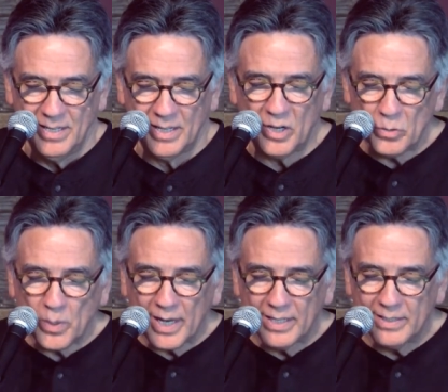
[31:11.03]
Now, here's
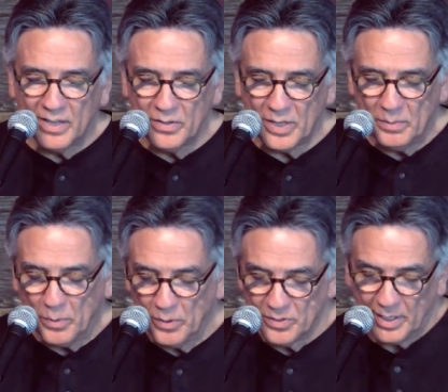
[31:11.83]
what I can tell you that it
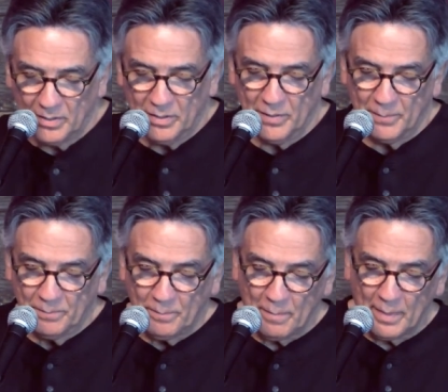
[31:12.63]
boils down to.
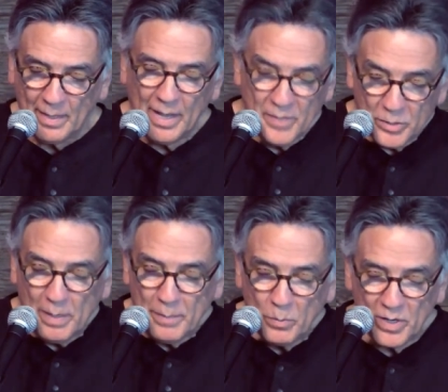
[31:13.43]
And this
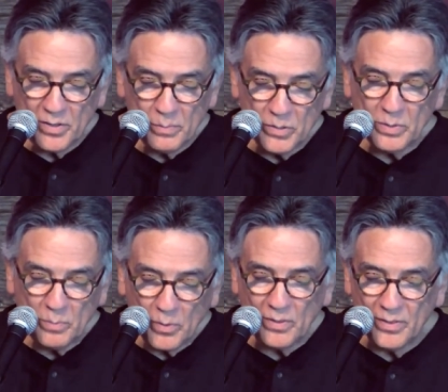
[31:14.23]
may be one of the most
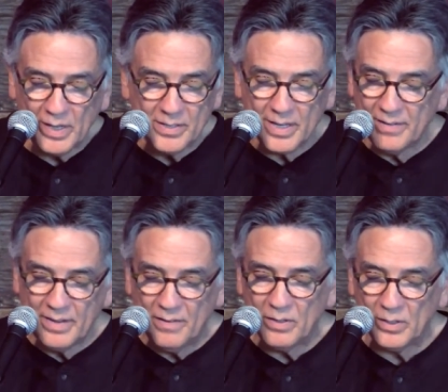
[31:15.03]
important things that
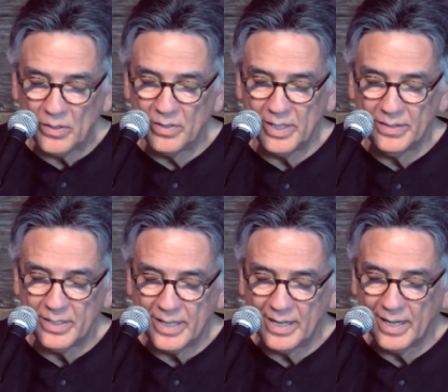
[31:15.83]
I've ever learned in
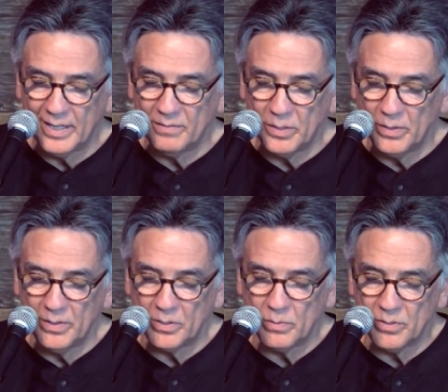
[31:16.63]
the decade of
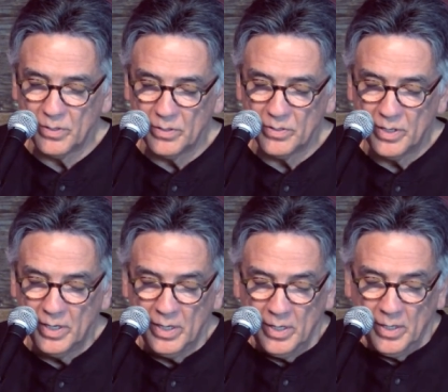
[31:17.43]
doing this research.
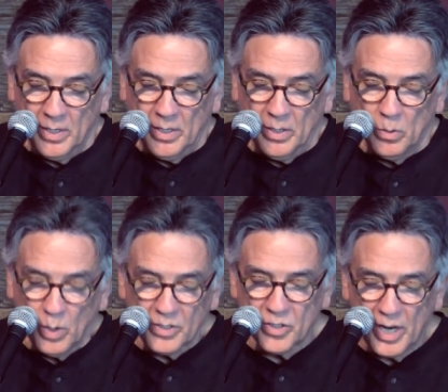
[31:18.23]

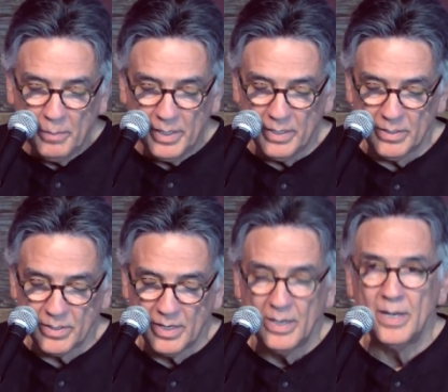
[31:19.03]
What shame
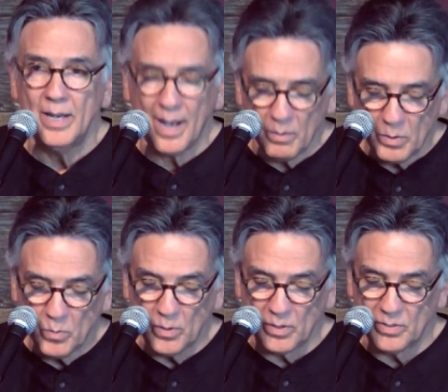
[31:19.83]
is, how it
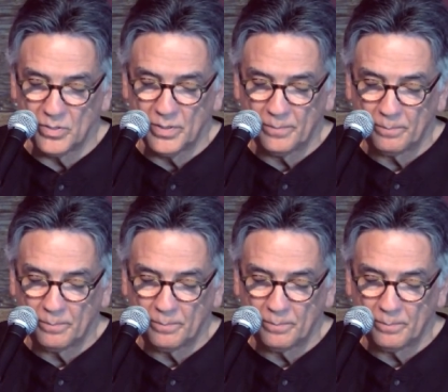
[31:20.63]
works,